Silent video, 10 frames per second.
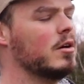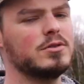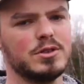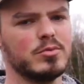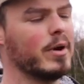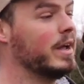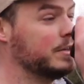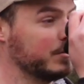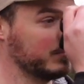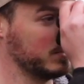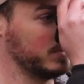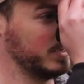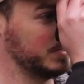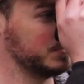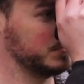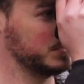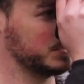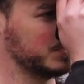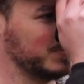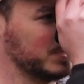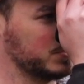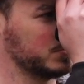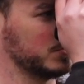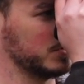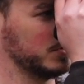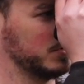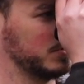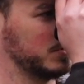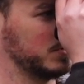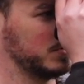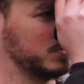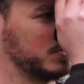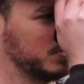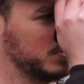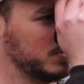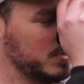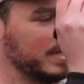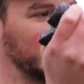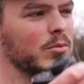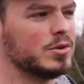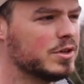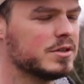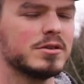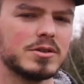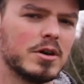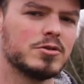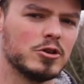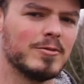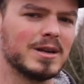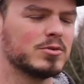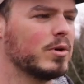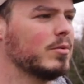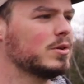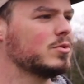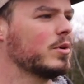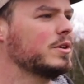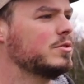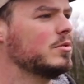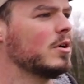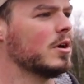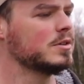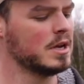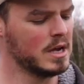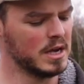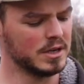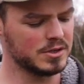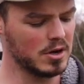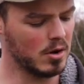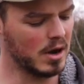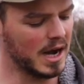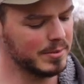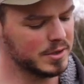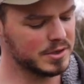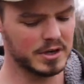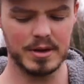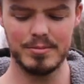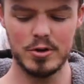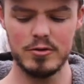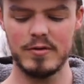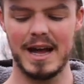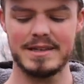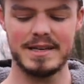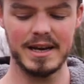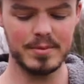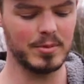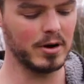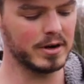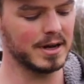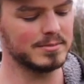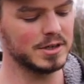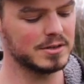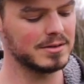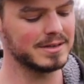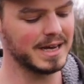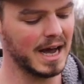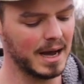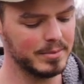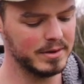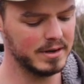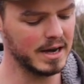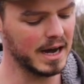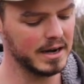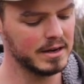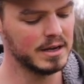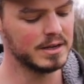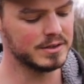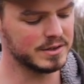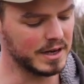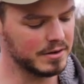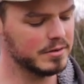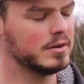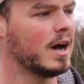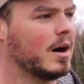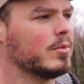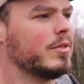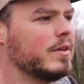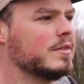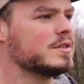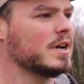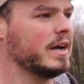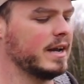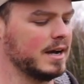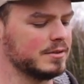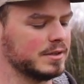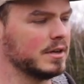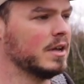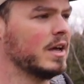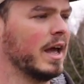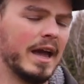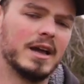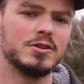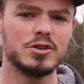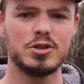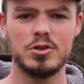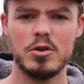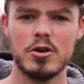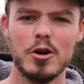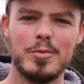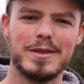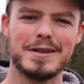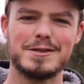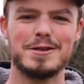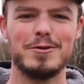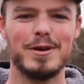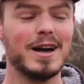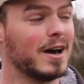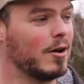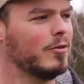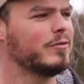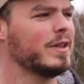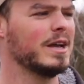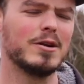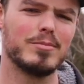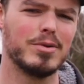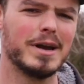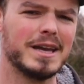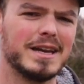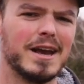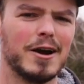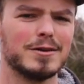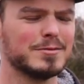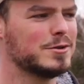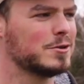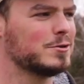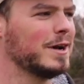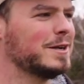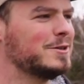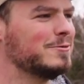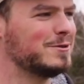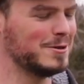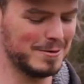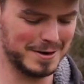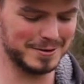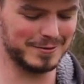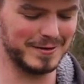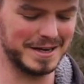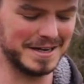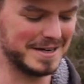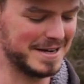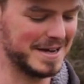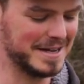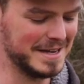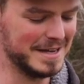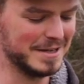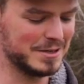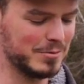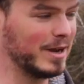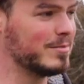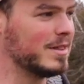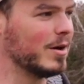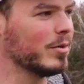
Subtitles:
I'll just range it with the laser just to make sure. Yeah, we're just a skosh here, about 21, 22 yards. So I'm just gonna move that tick mark up just to the top of the dot, center the dot within the sight housing, and just shoot a group and let's see what we got. Hopefully I don't break any arrows. I'm just gonna try to shoot 2 arrows if I can swing them in there.